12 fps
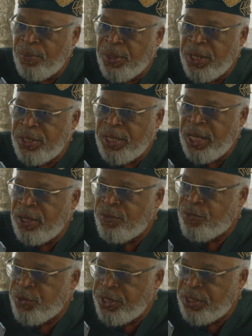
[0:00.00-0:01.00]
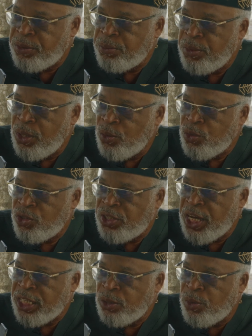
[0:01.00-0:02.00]
their day of freedom was
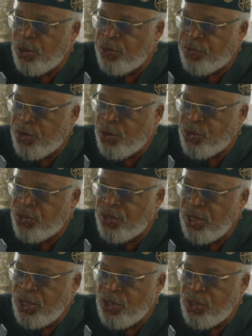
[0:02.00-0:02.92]
January 1st.